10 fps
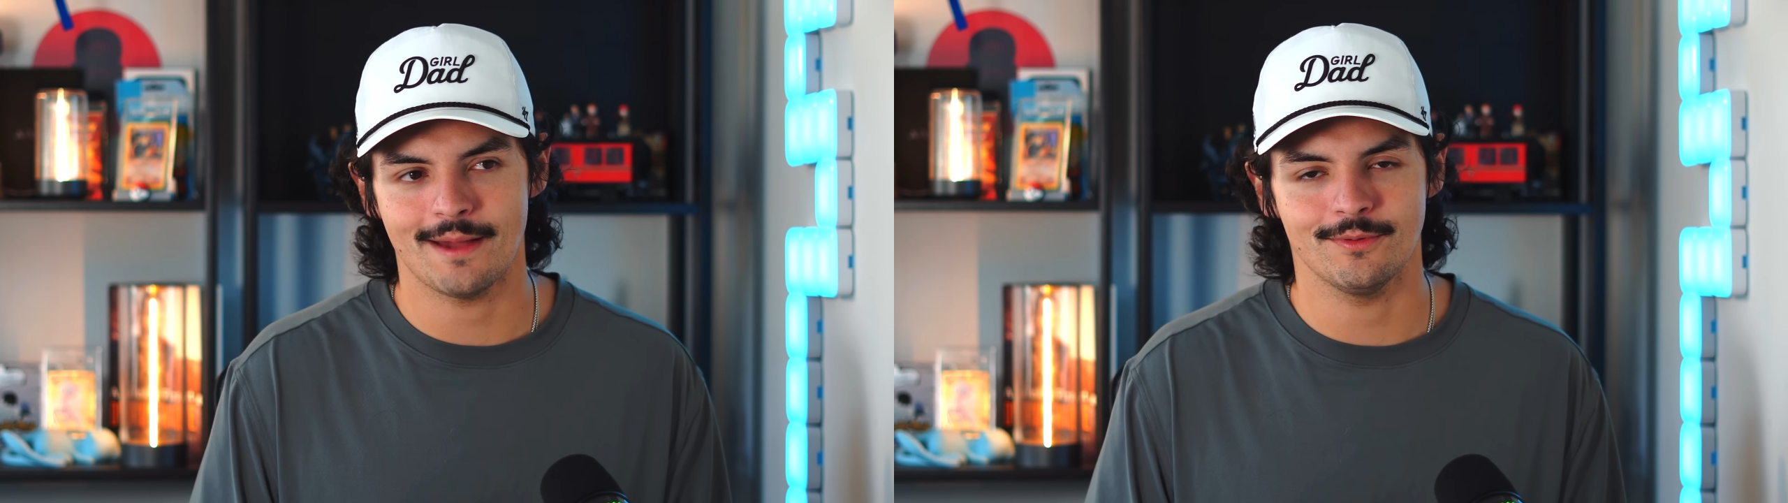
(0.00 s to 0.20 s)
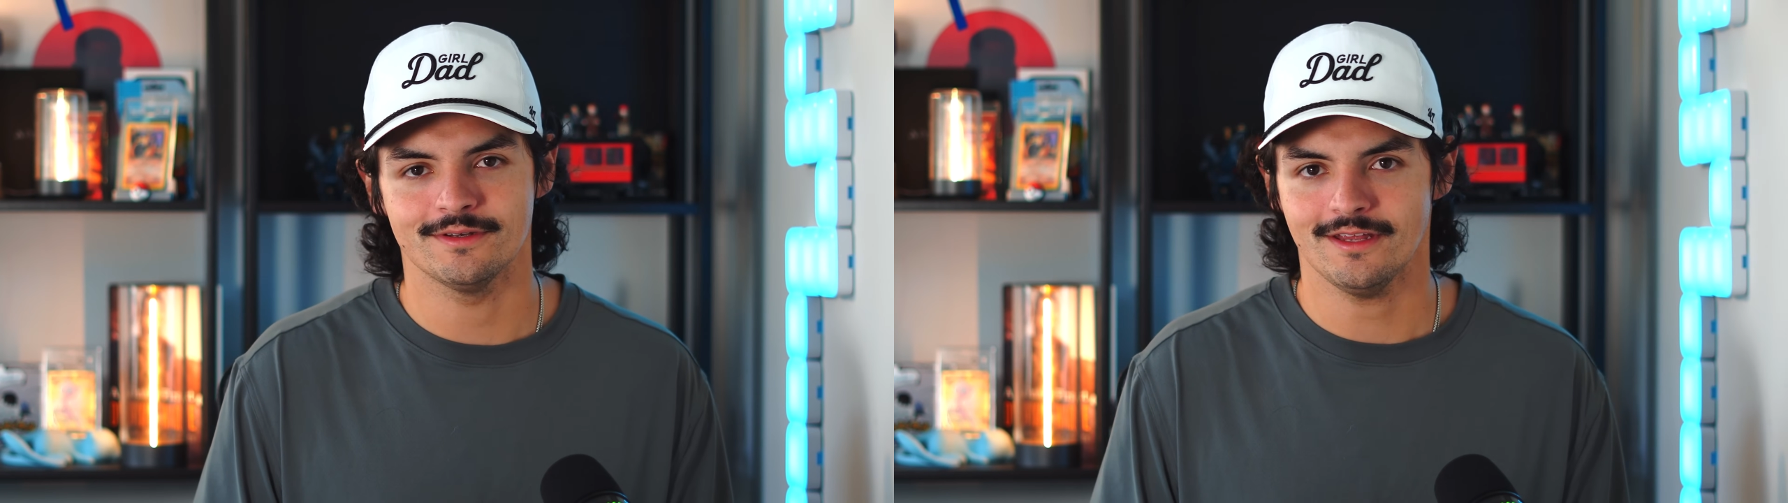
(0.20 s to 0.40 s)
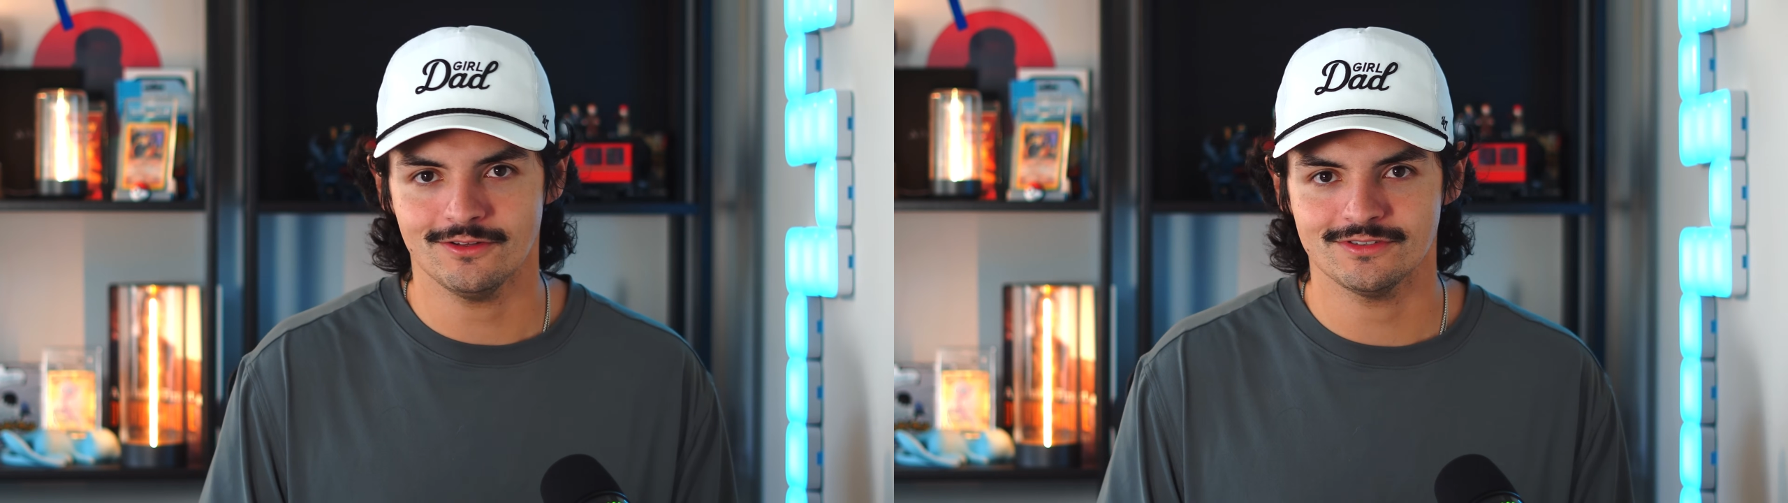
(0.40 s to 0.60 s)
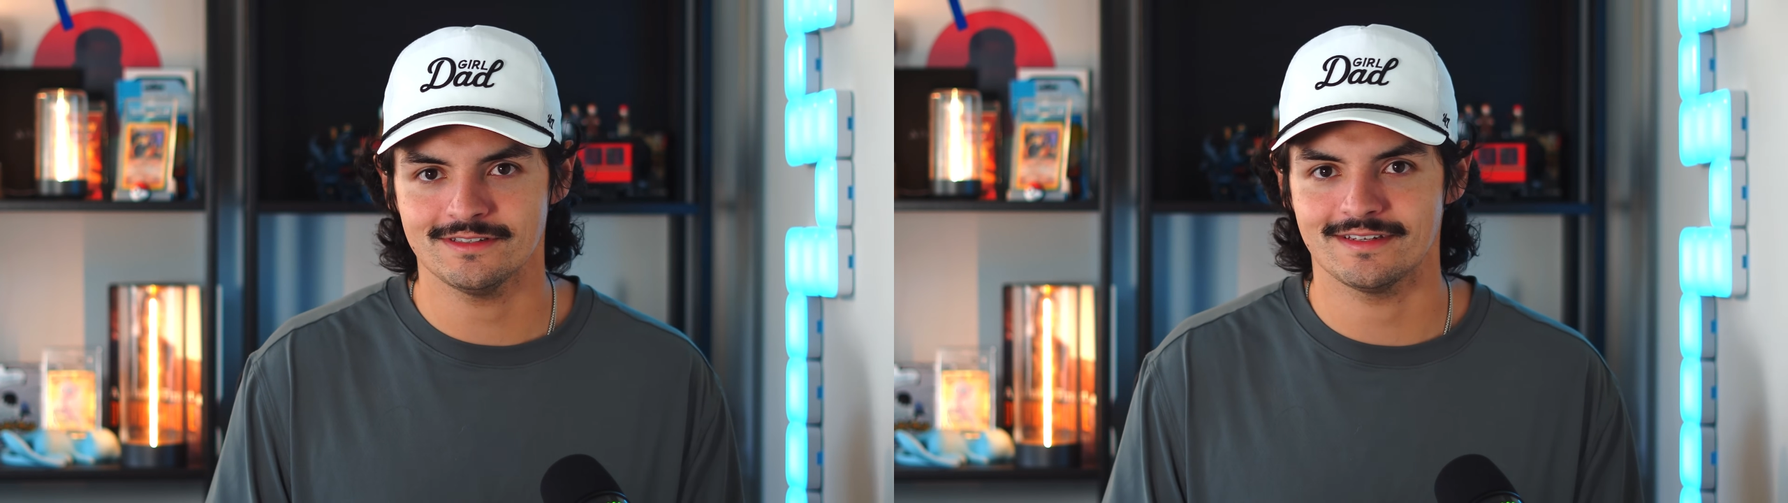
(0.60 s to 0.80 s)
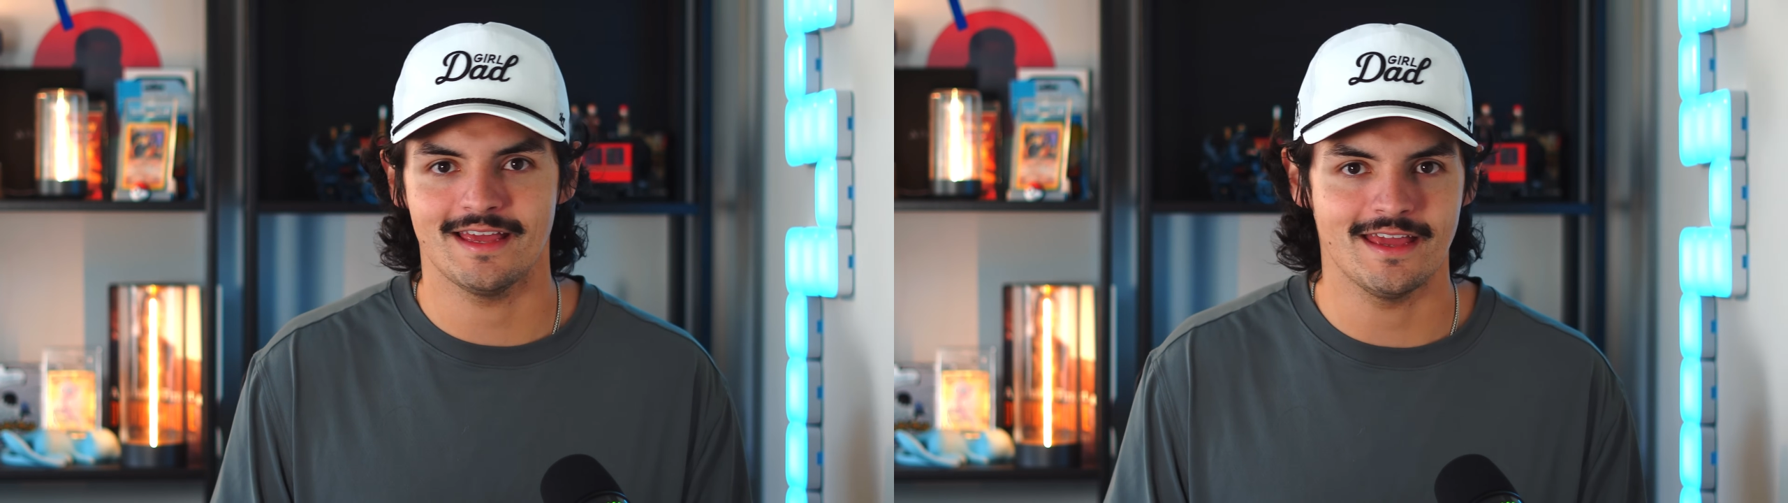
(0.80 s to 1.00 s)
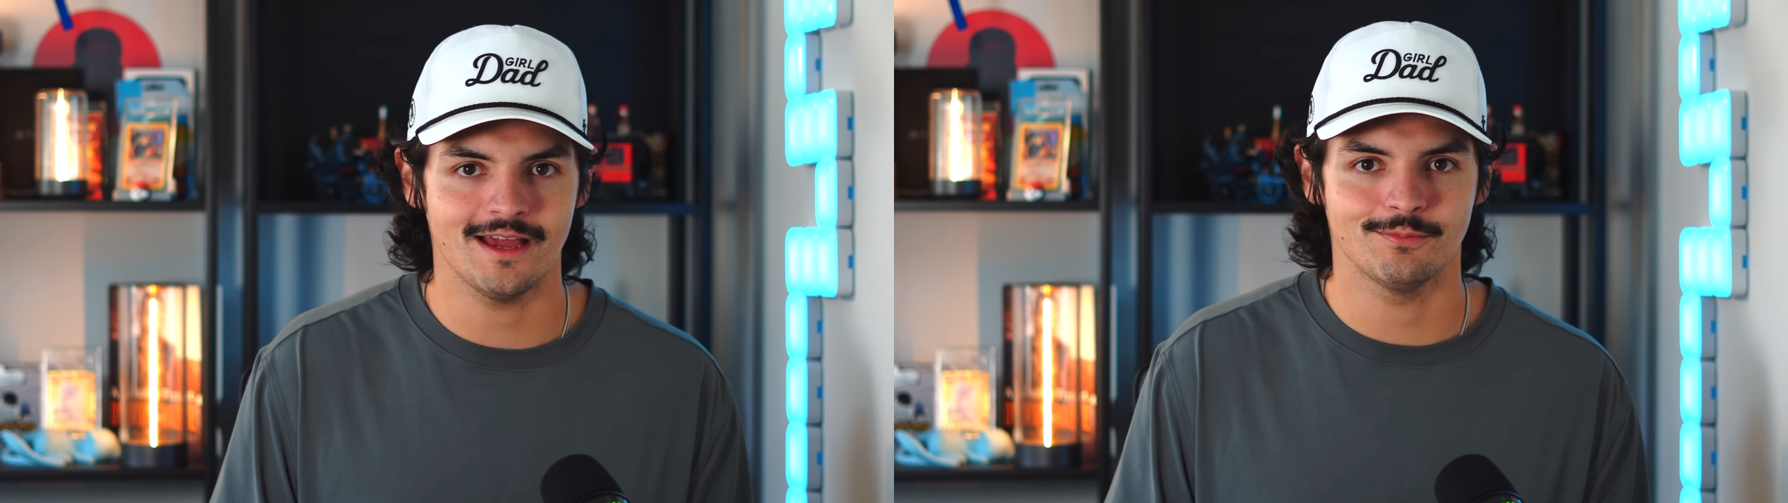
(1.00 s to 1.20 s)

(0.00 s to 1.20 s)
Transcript: Apple Intelligence and AI